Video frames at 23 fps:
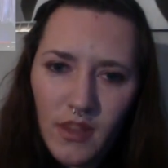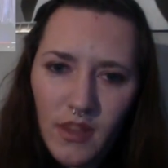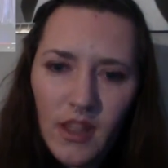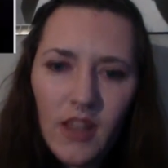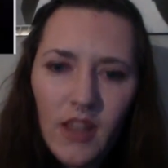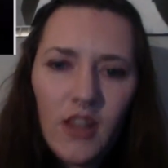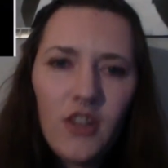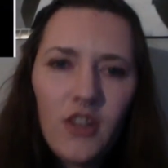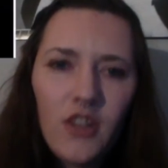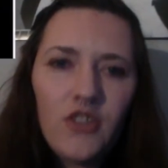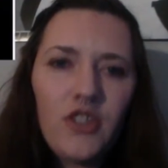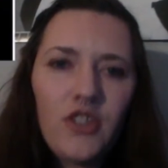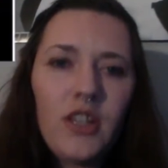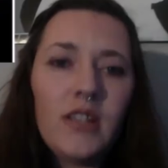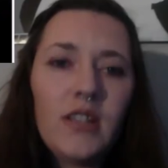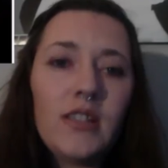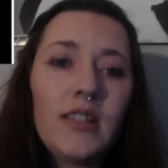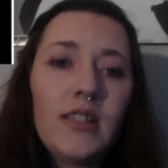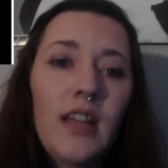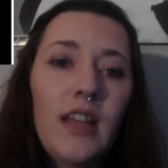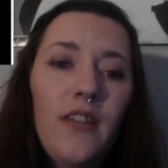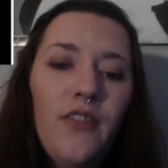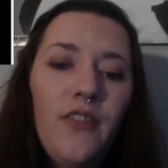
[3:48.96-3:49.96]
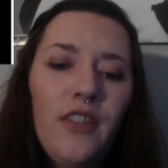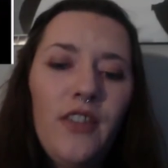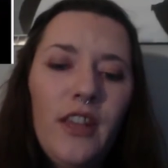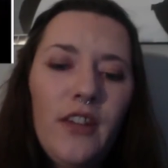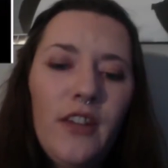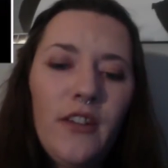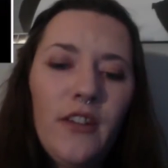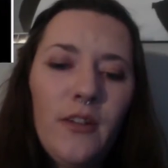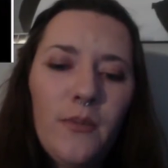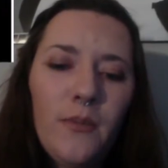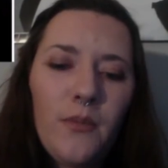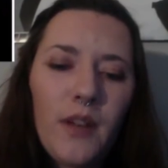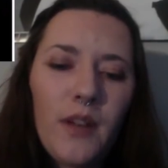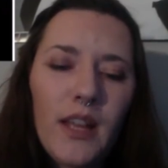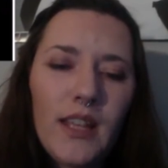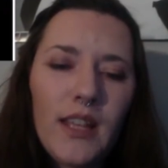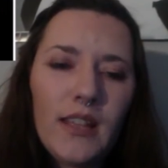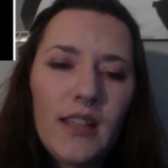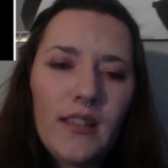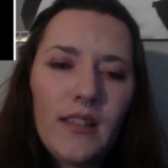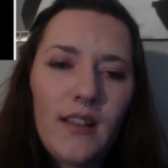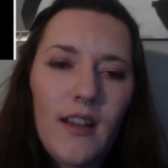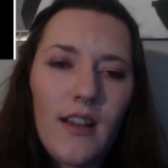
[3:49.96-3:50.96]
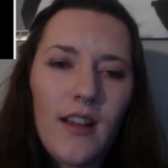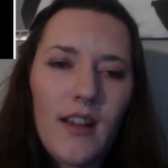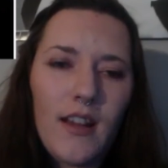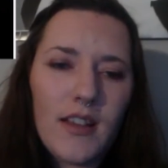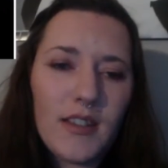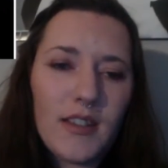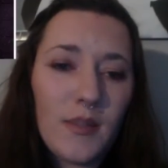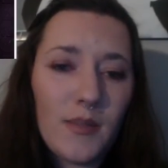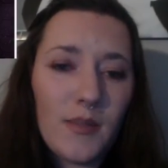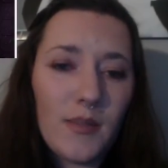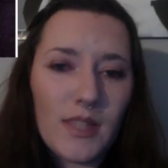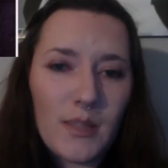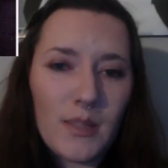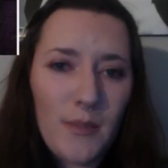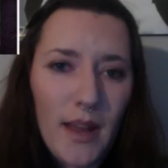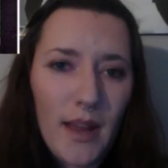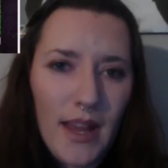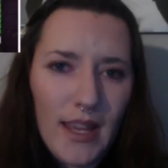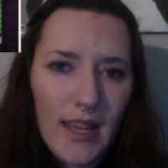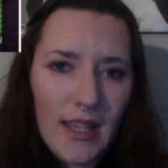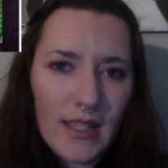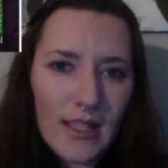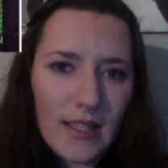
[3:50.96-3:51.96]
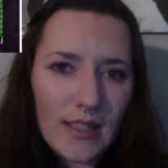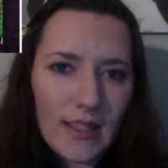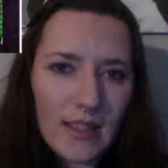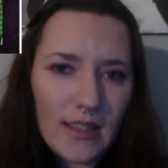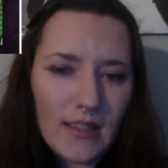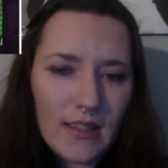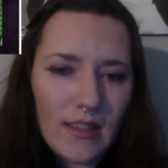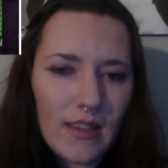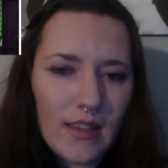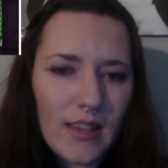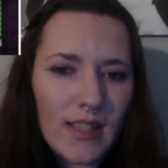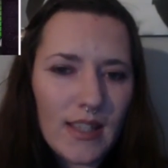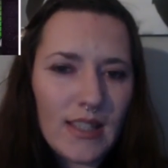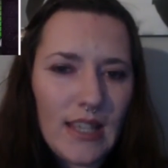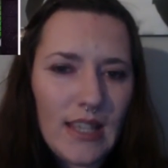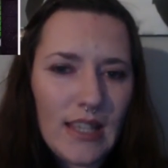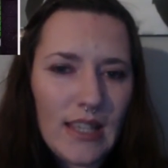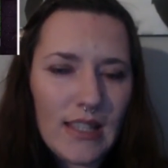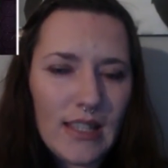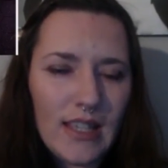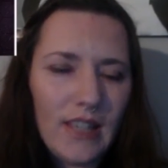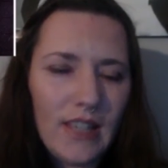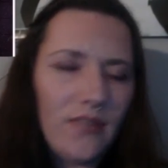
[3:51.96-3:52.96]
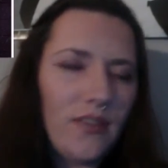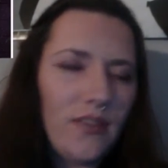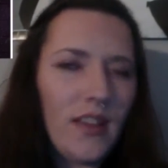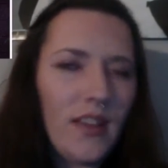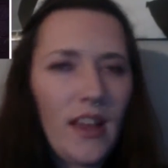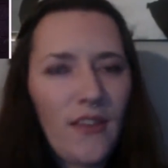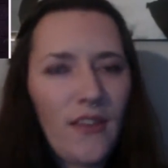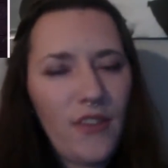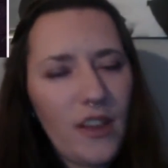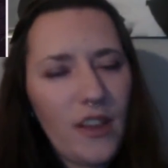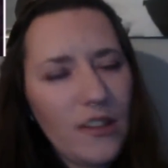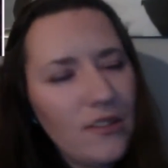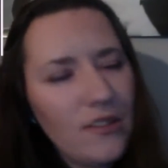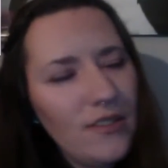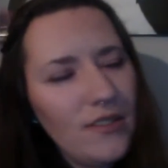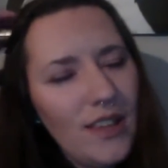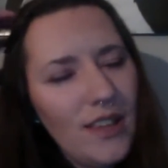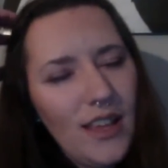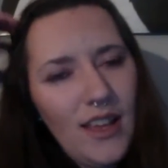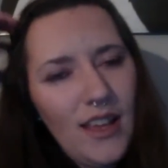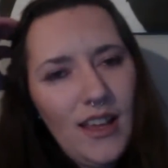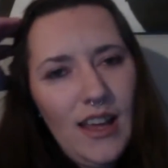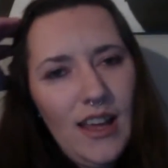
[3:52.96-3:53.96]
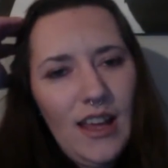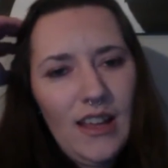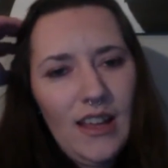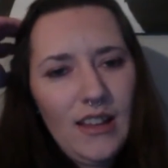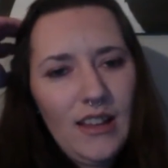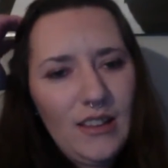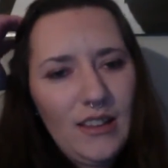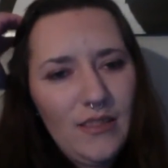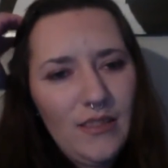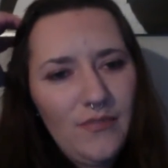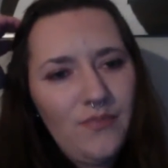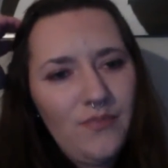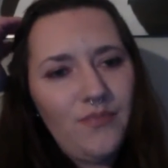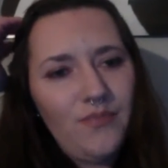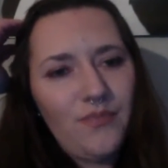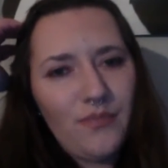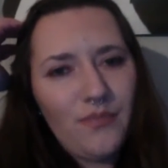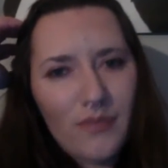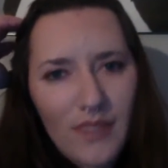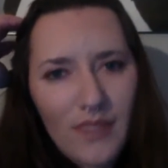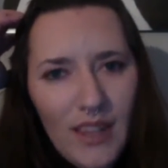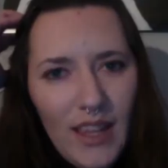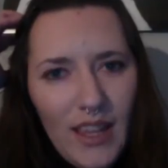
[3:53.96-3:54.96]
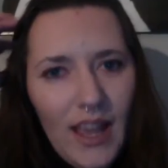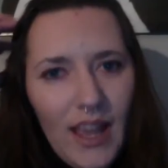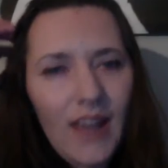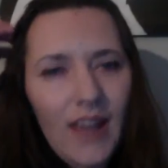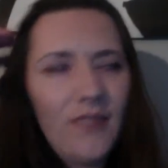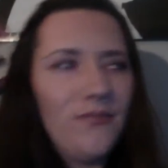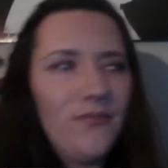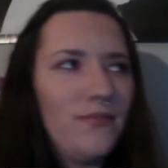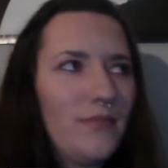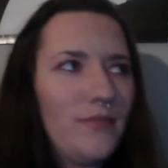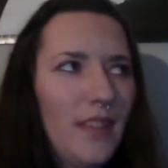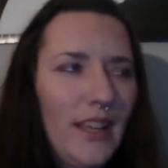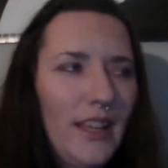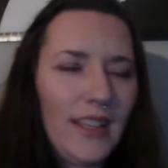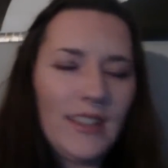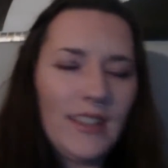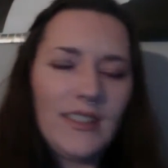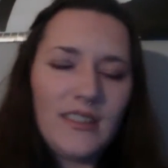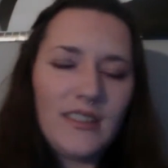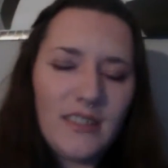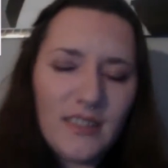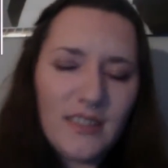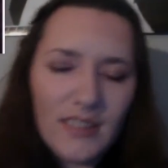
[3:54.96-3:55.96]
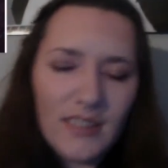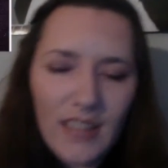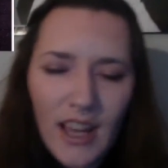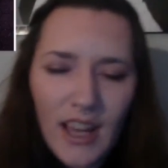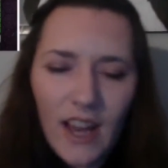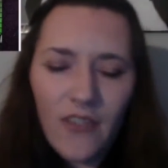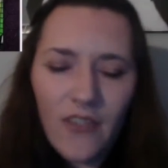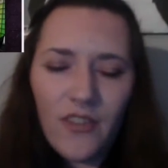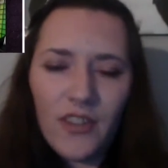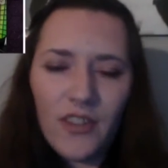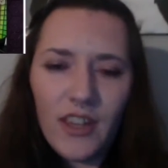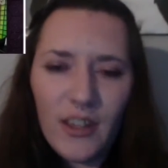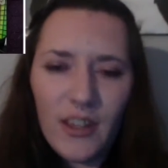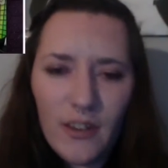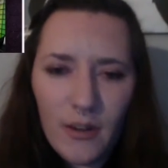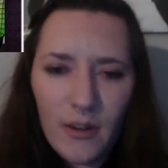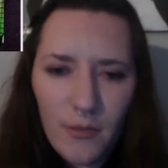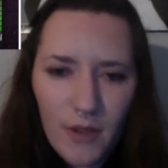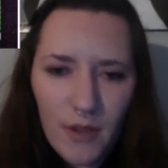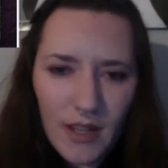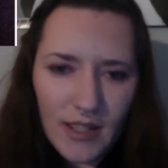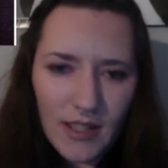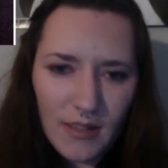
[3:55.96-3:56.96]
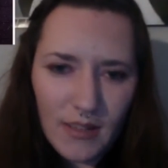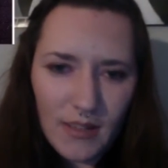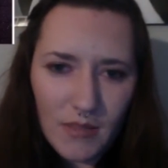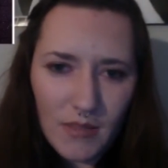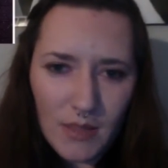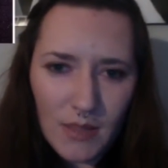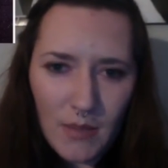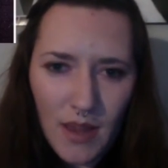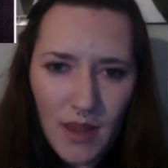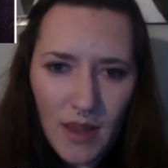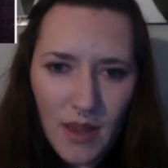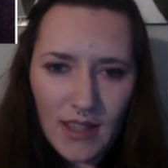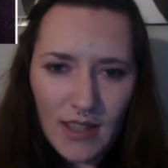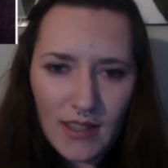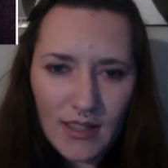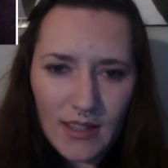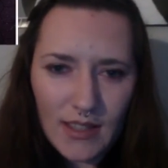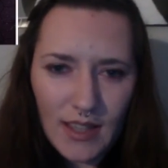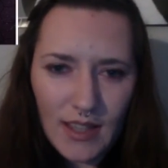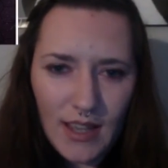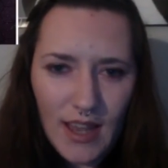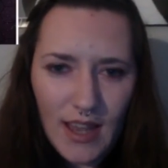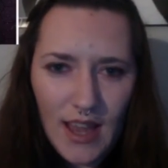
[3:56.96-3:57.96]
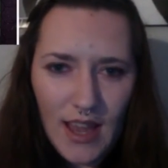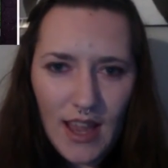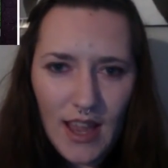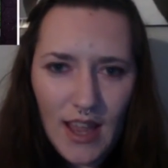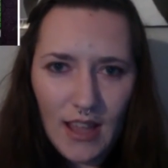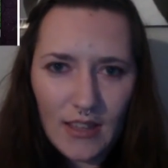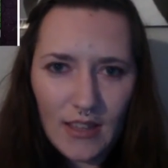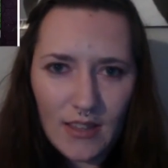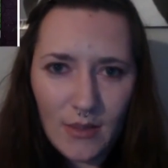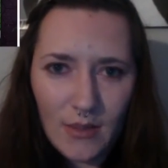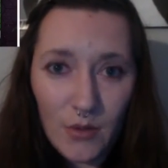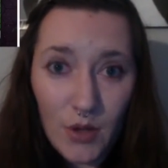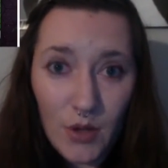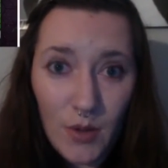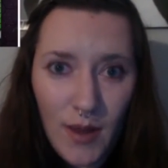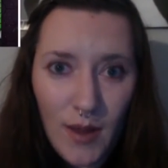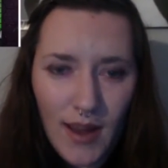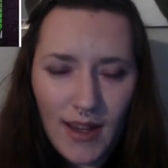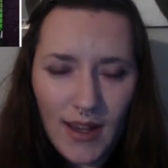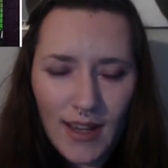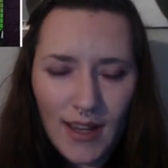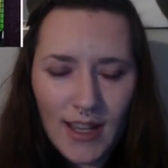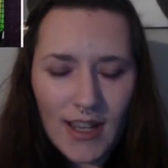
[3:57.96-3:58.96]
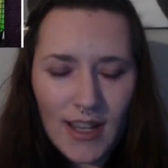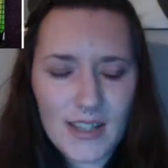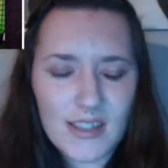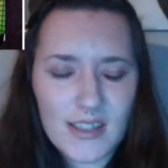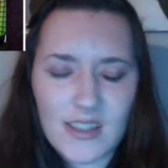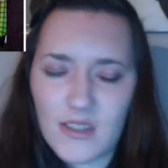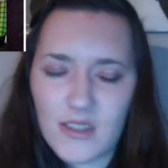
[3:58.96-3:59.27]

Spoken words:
She's definitely going to bring some spice to this season, I feel. Yeah, like, definitely going to bring some spice and some dramatics,